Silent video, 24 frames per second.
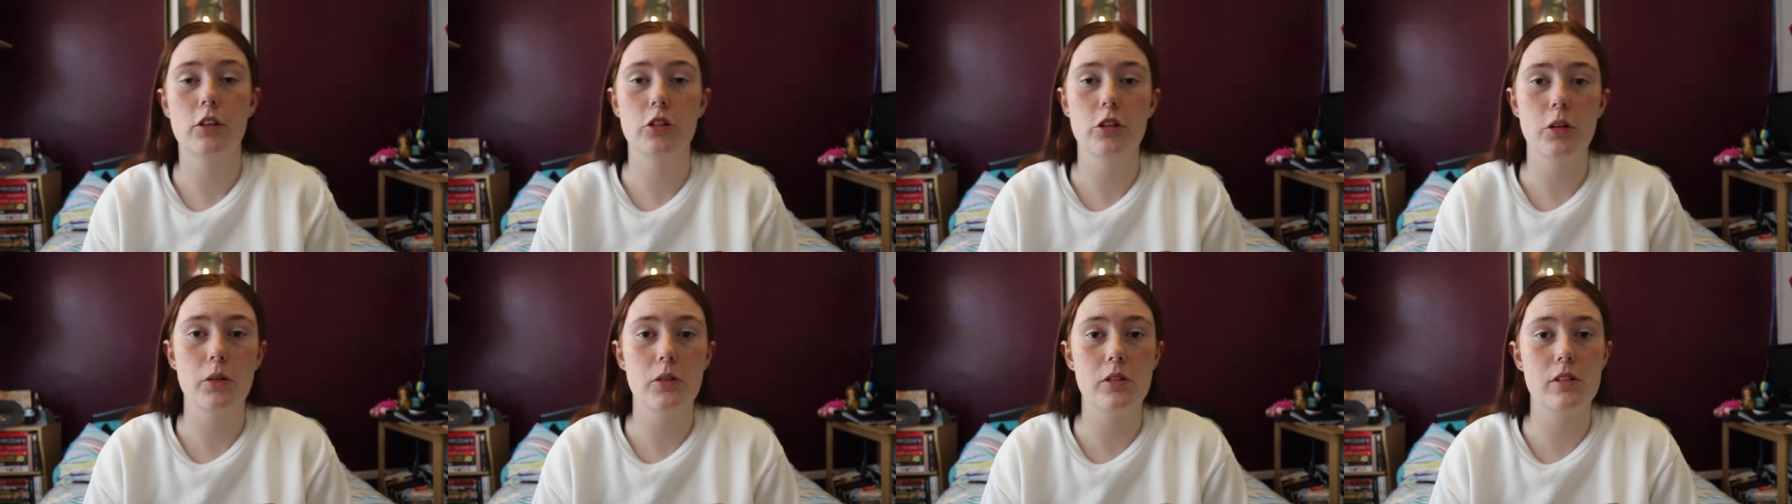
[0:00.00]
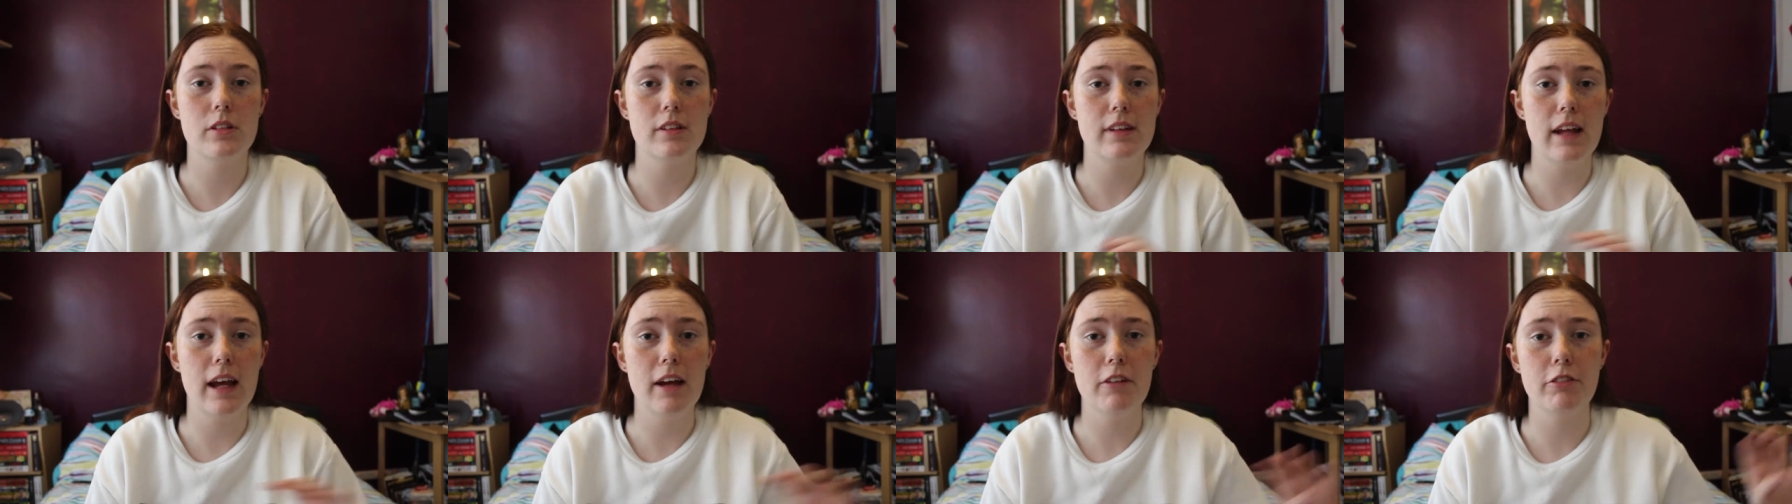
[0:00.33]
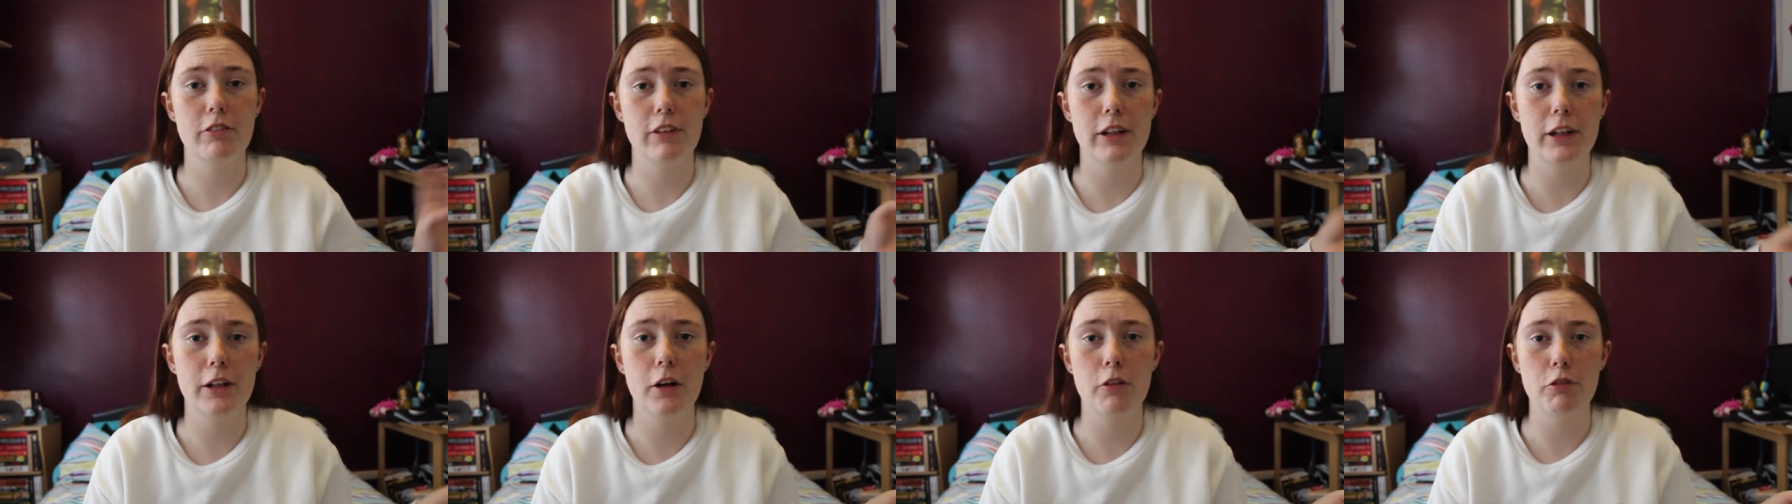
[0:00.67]
The show is
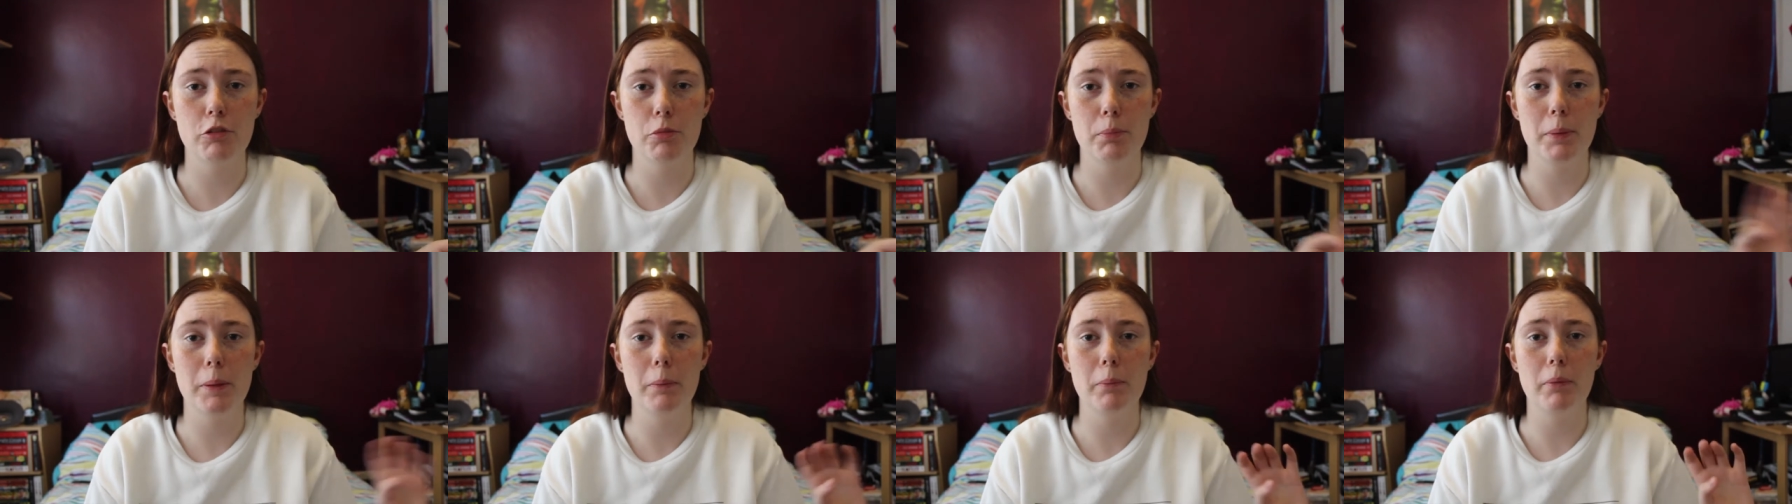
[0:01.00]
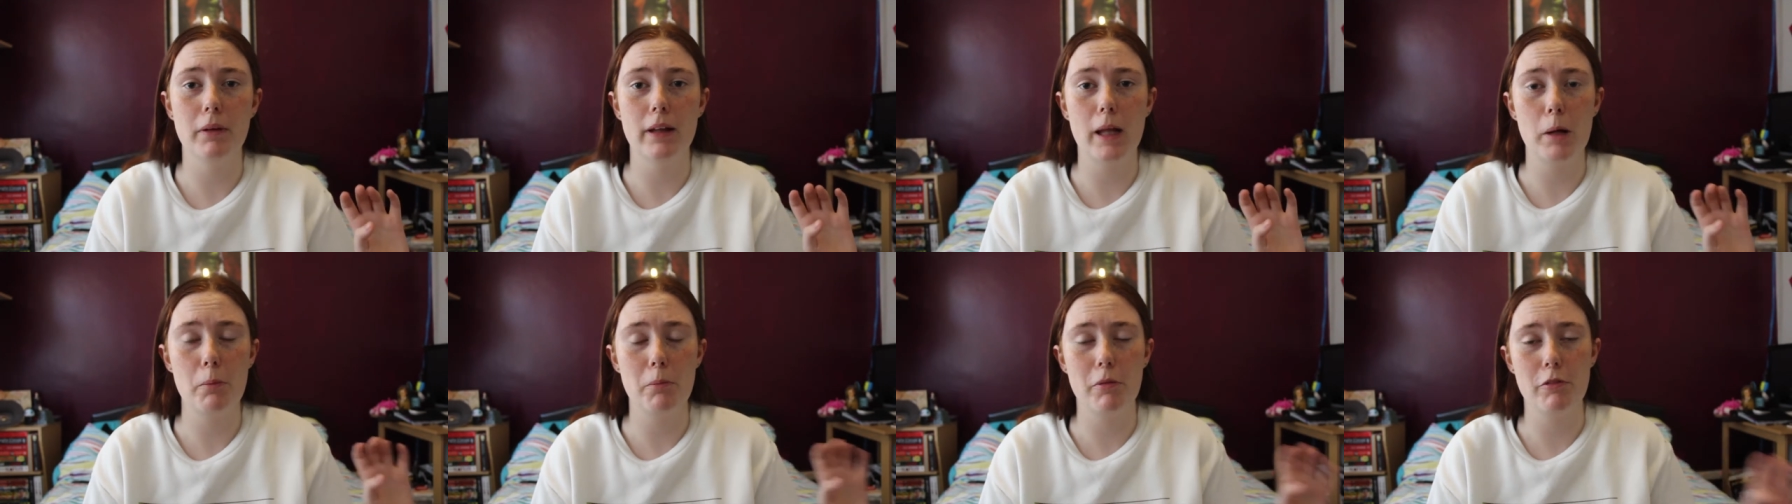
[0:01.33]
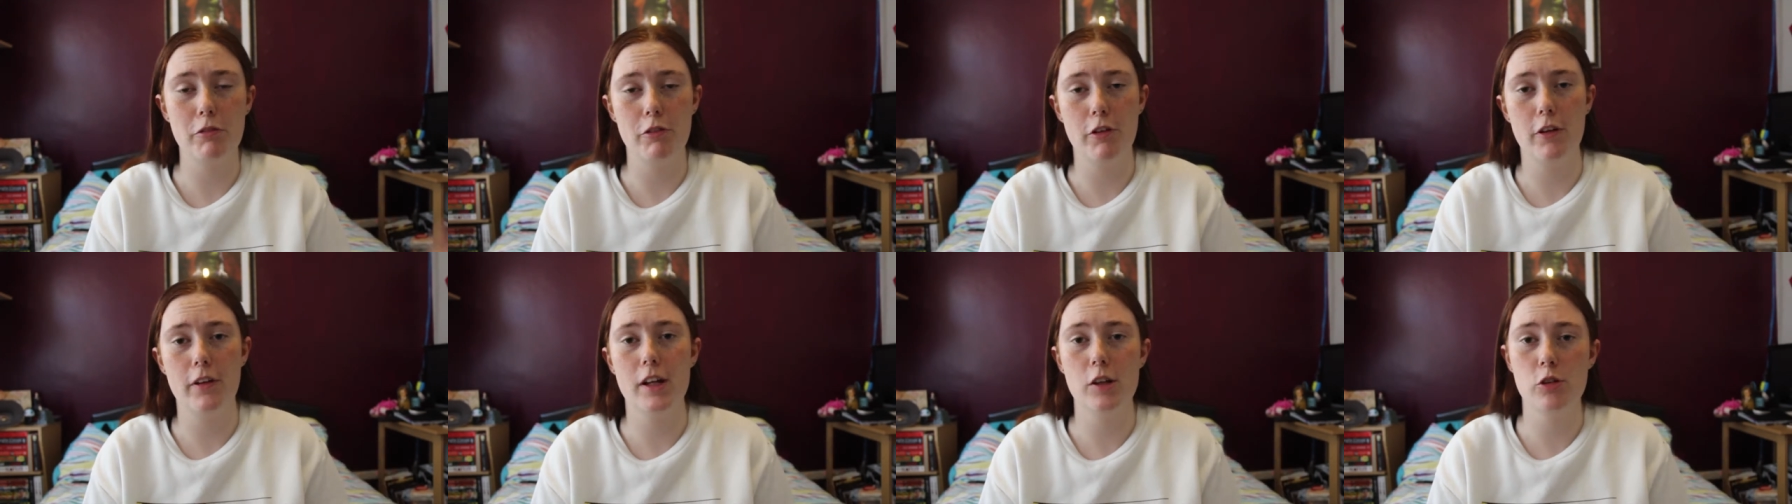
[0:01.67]
definitely not for people that
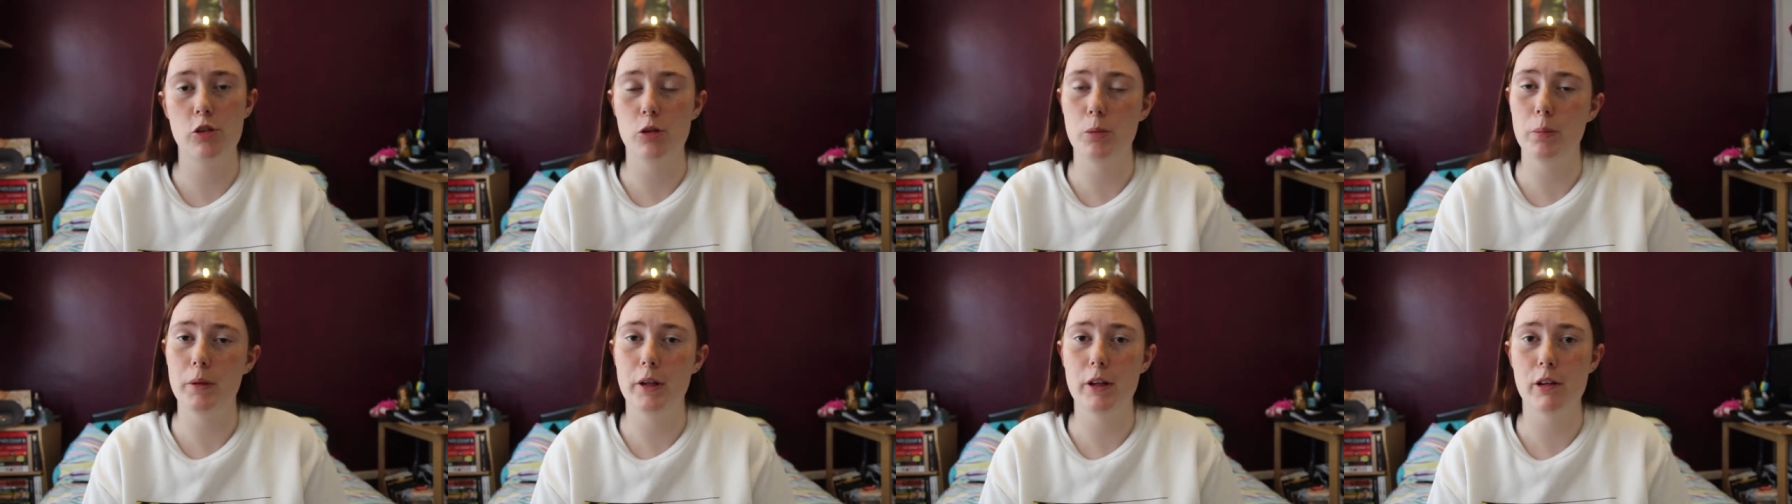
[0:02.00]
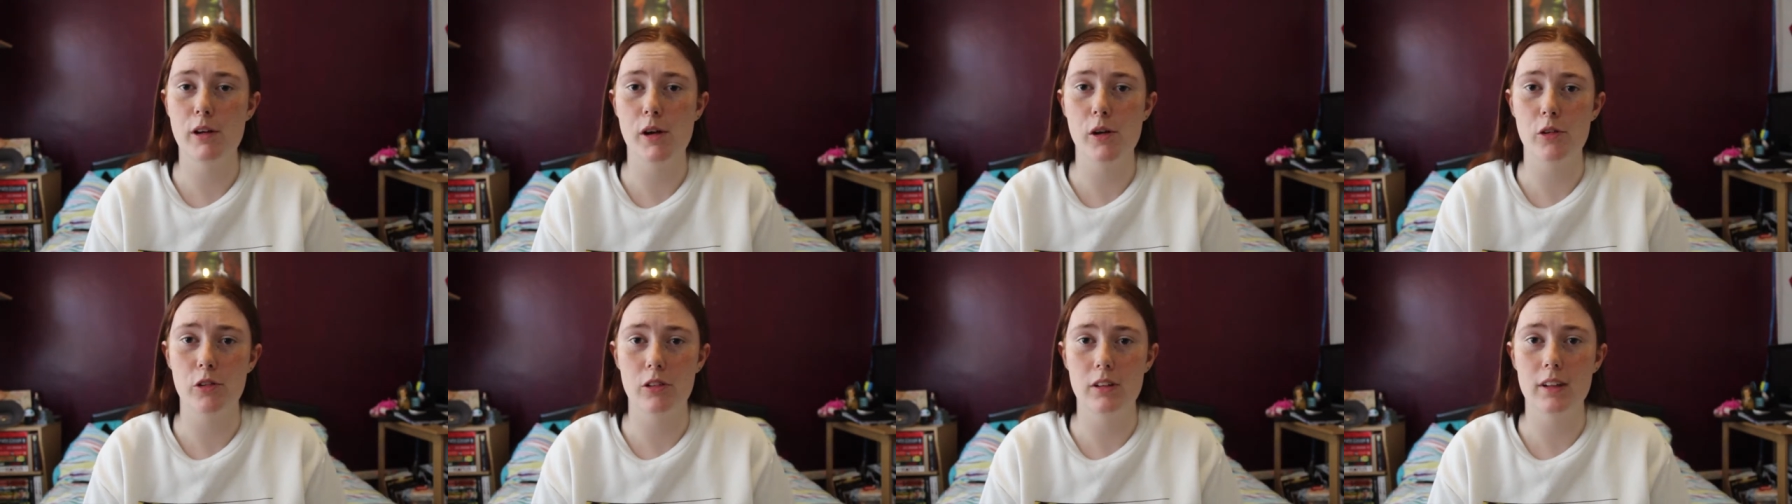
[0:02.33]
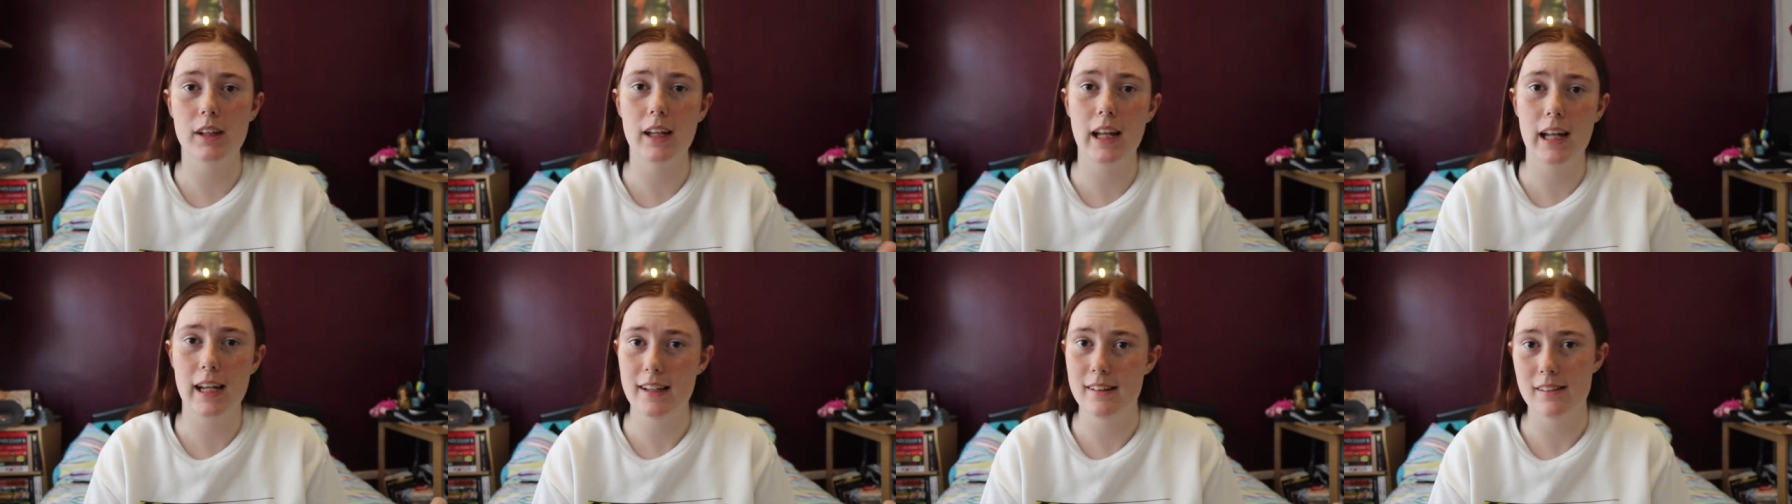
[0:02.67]
prefer their superheroes on
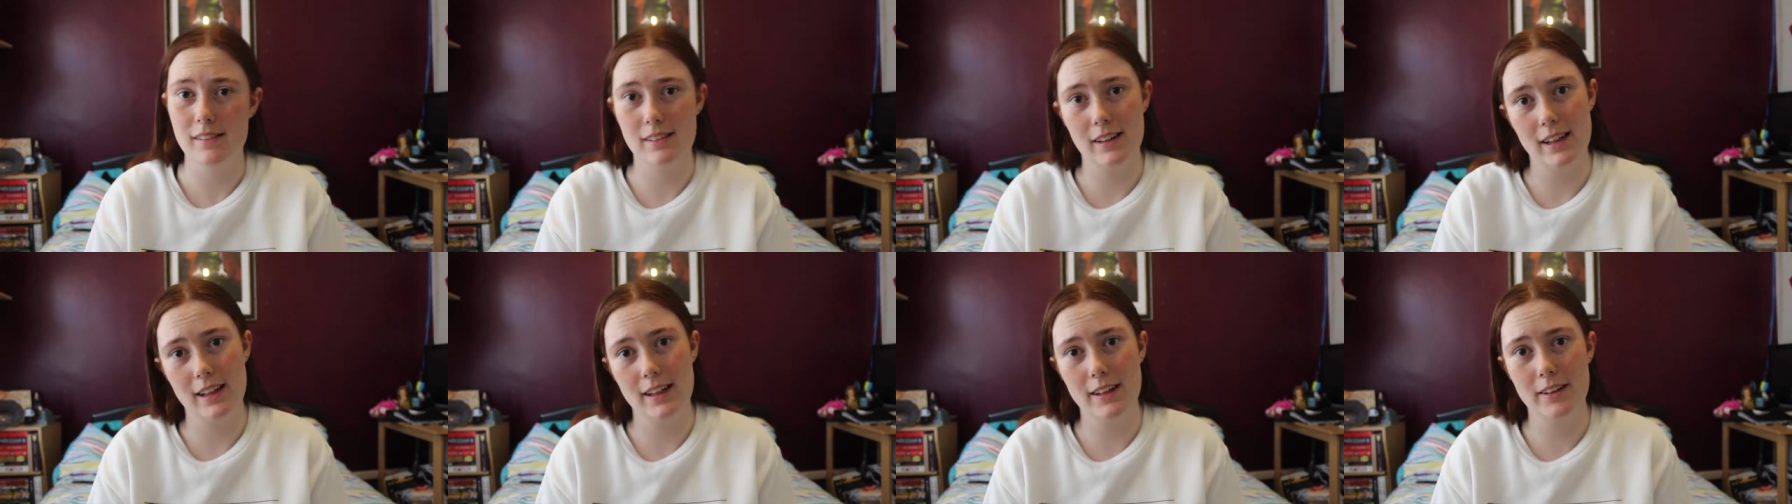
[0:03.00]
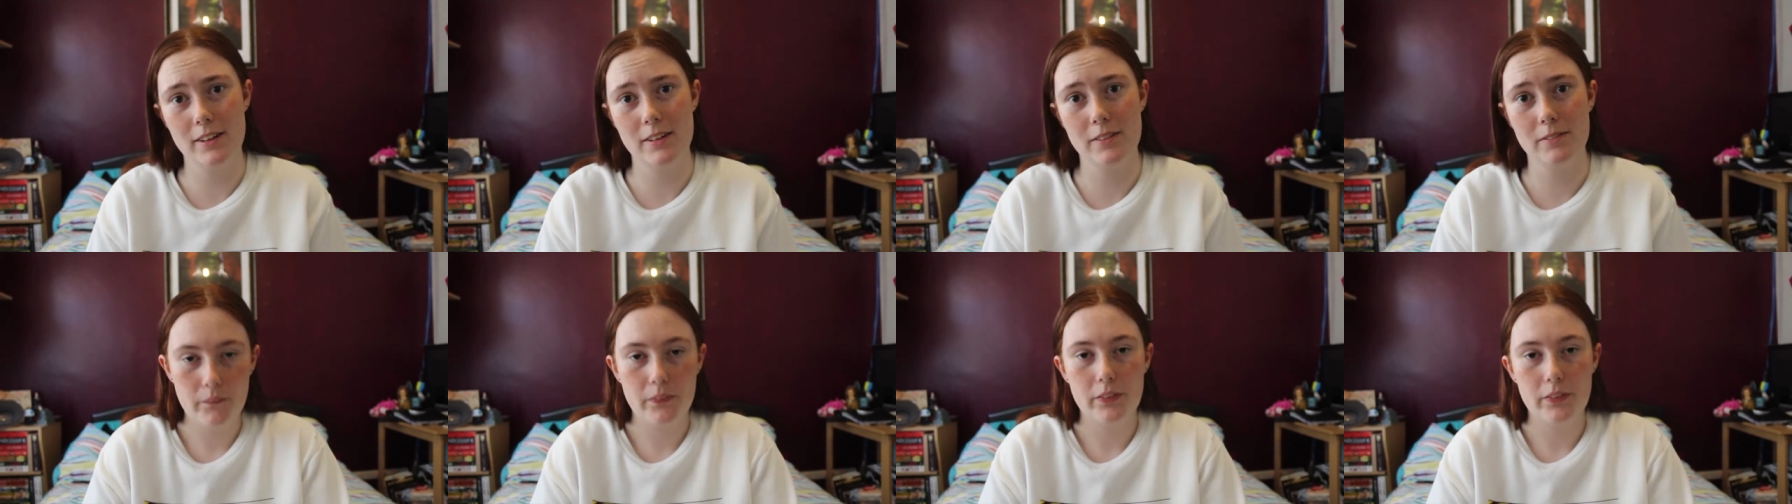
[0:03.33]
the lighter side.